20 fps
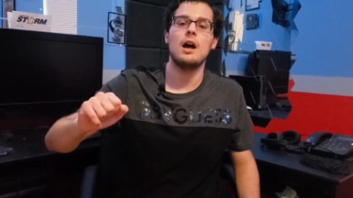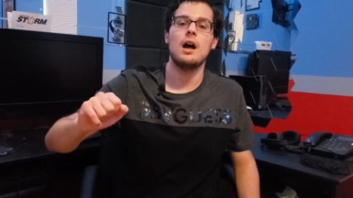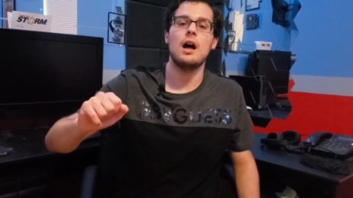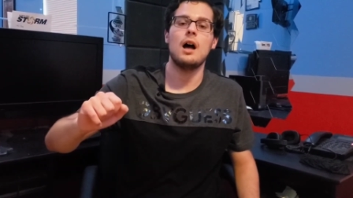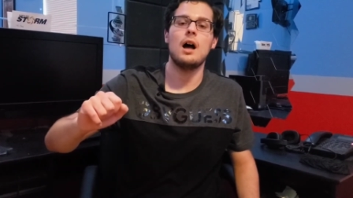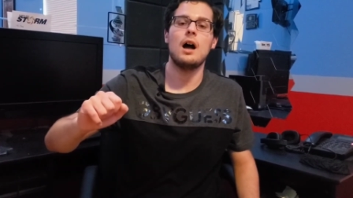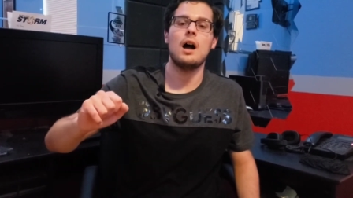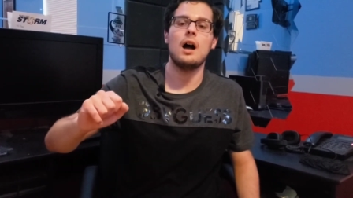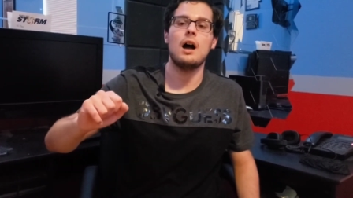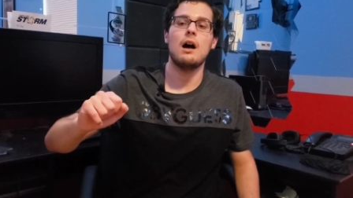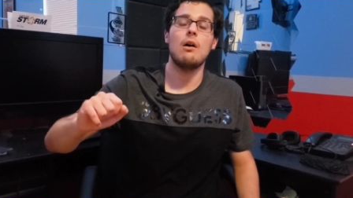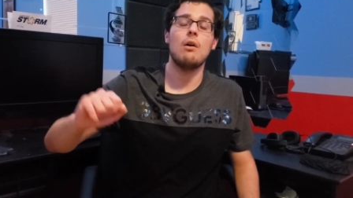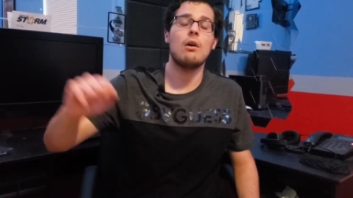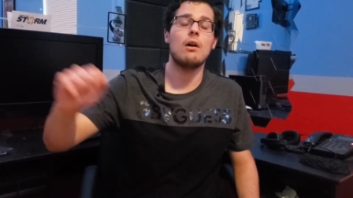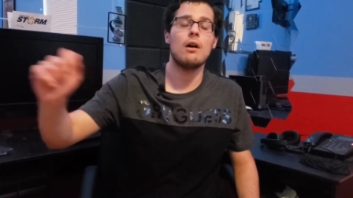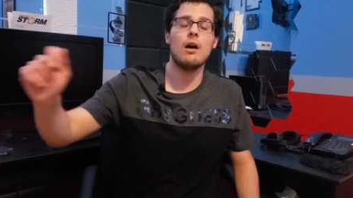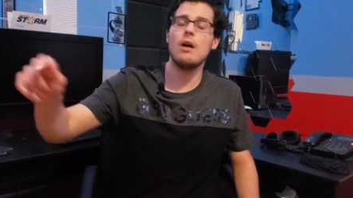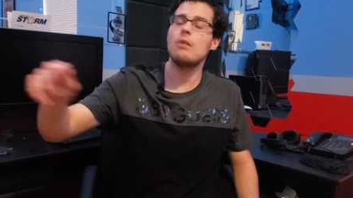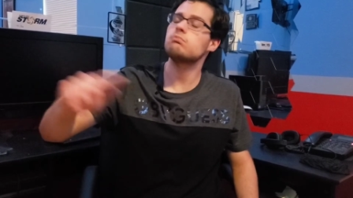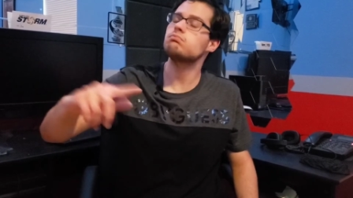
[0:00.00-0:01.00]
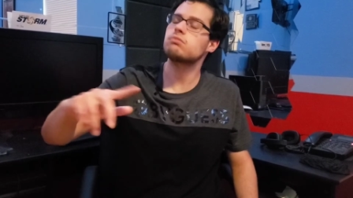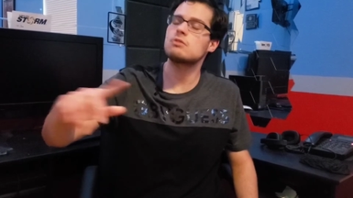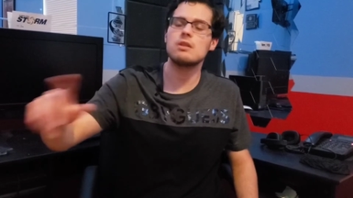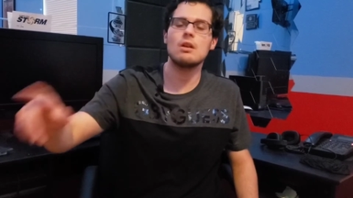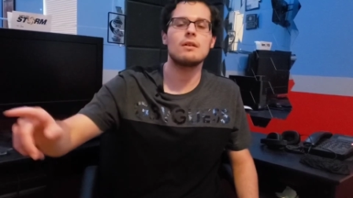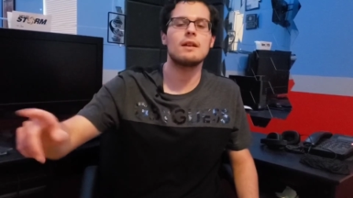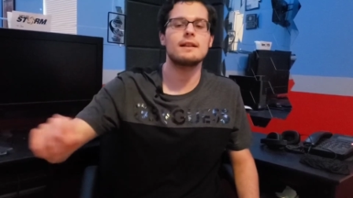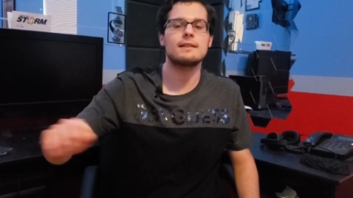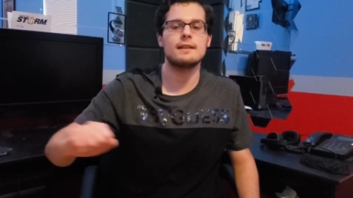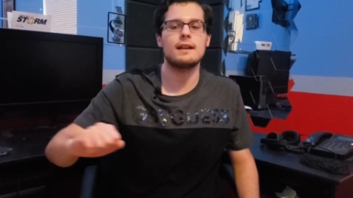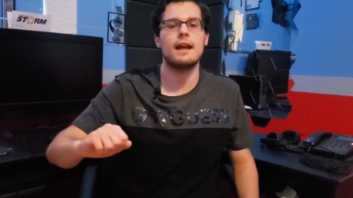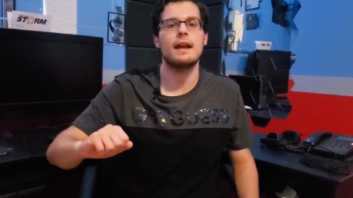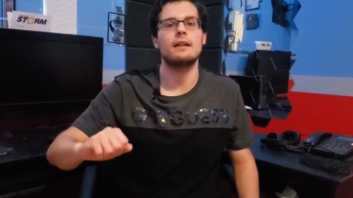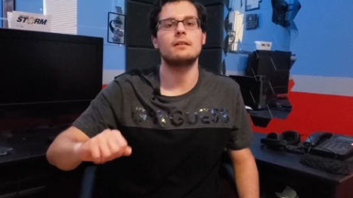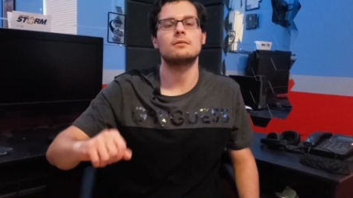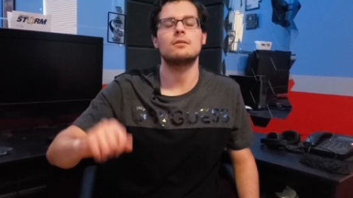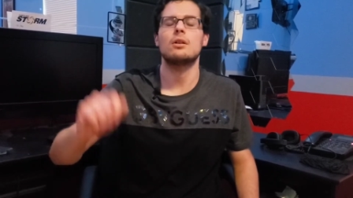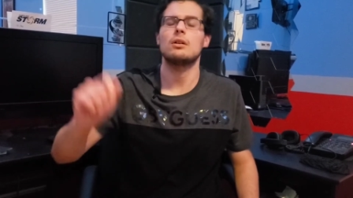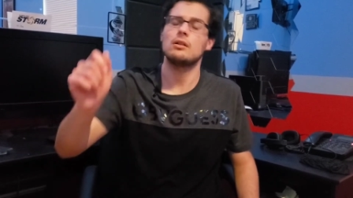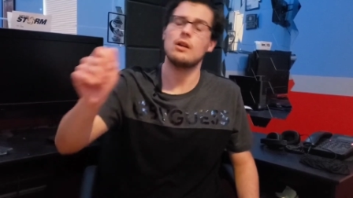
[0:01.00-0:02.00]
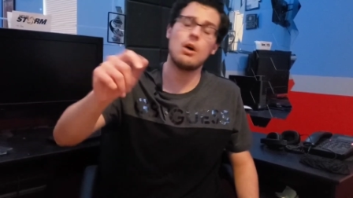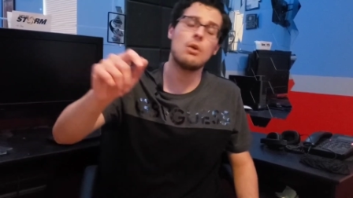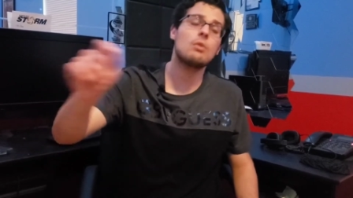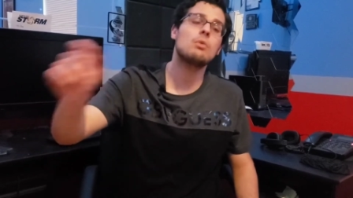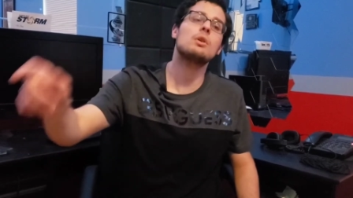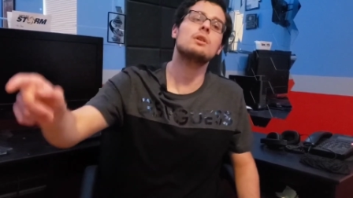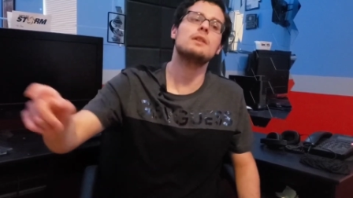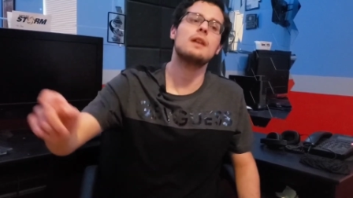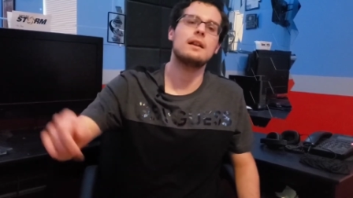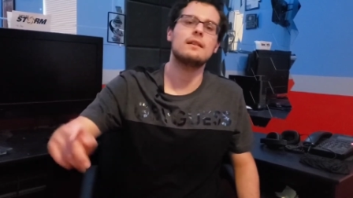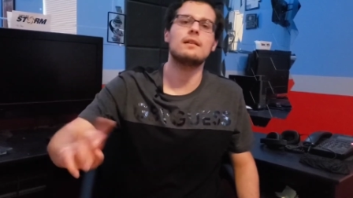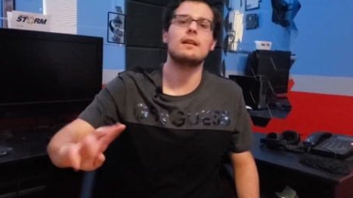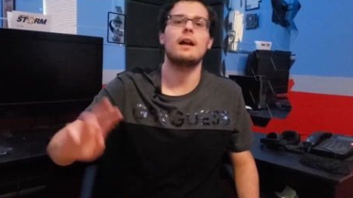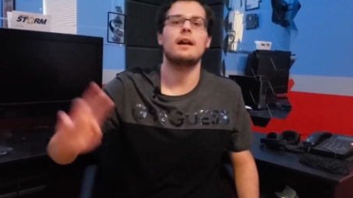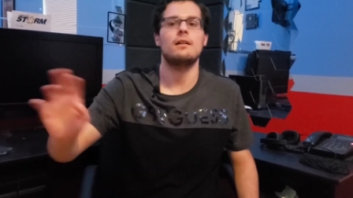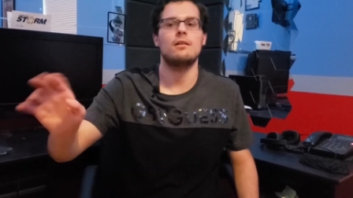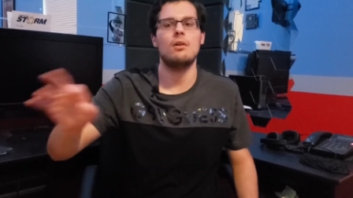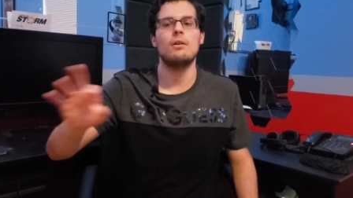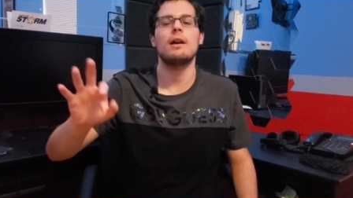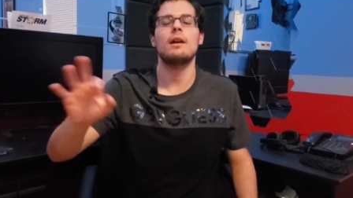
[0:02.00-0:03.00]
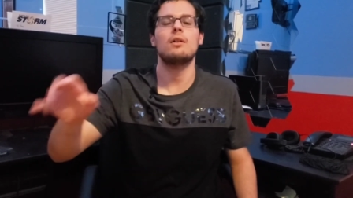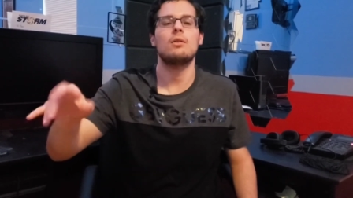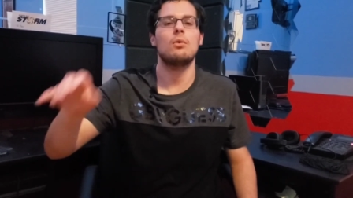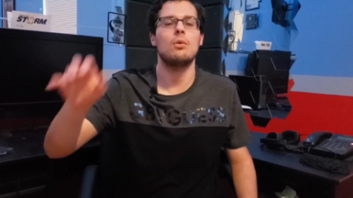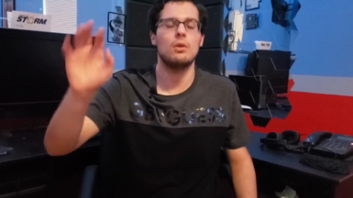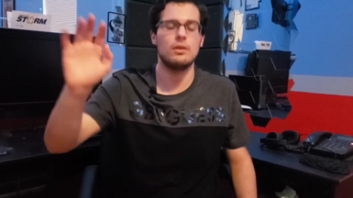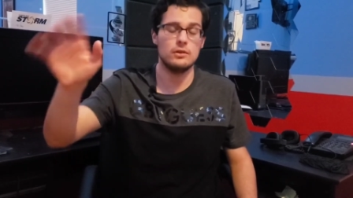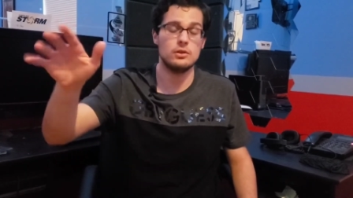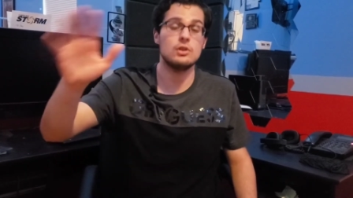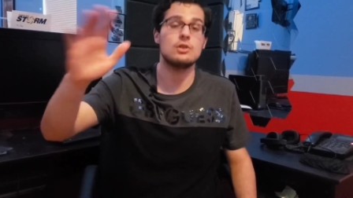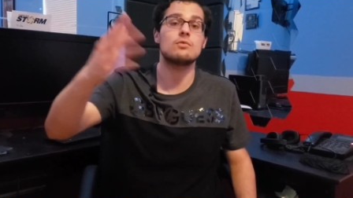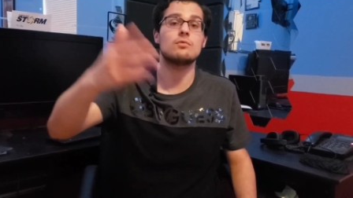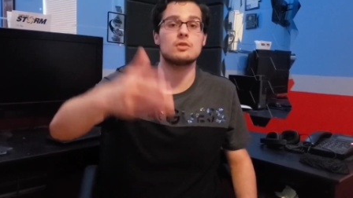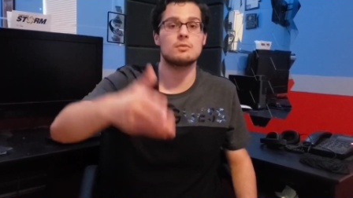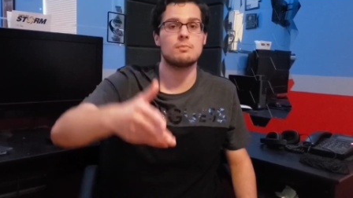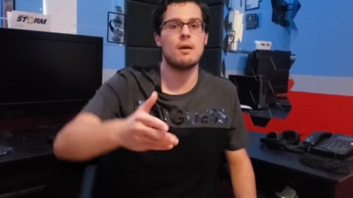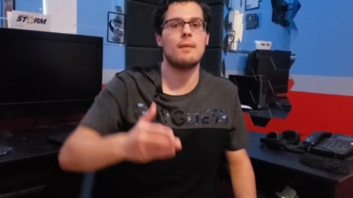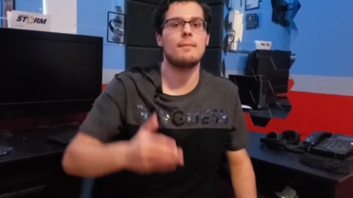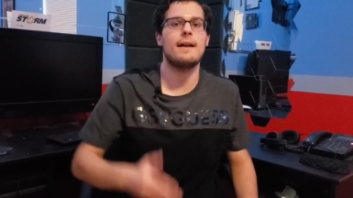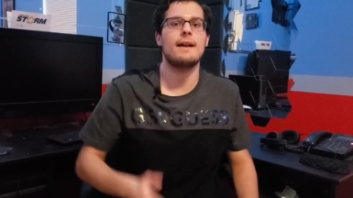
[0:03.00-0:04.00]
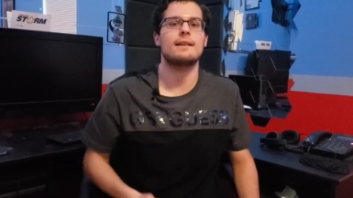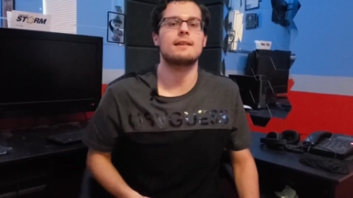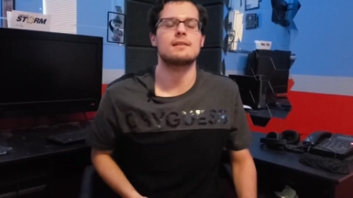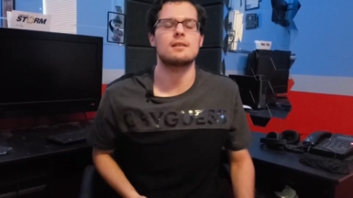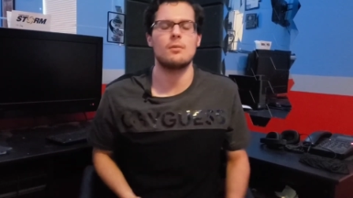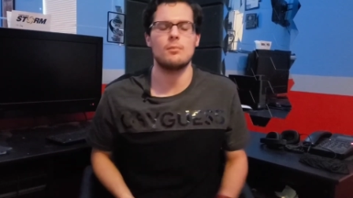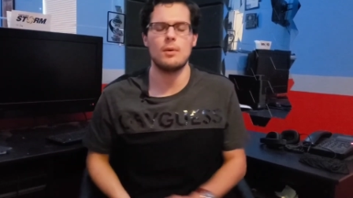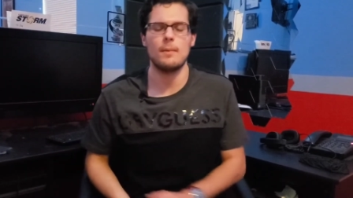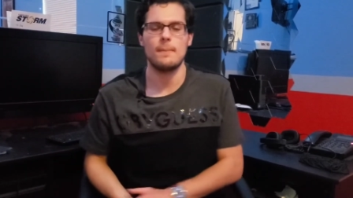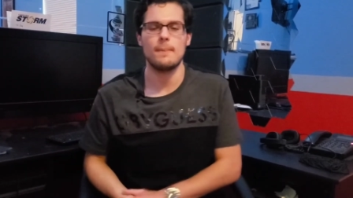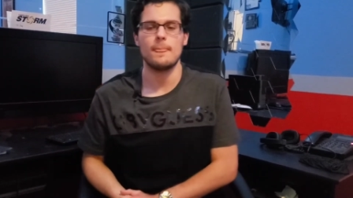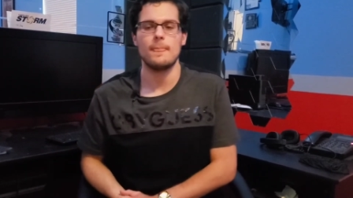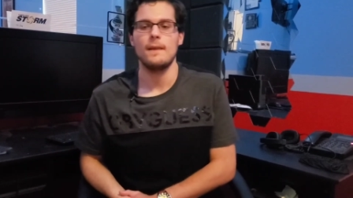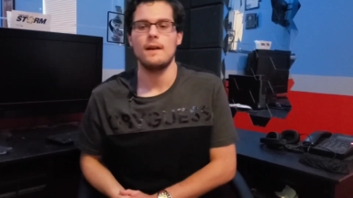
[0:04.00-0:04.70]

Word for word: Uh, or, oh, slow night tonight. Or, oh, good night tonight. Okay, cool. And you can respond back to someone.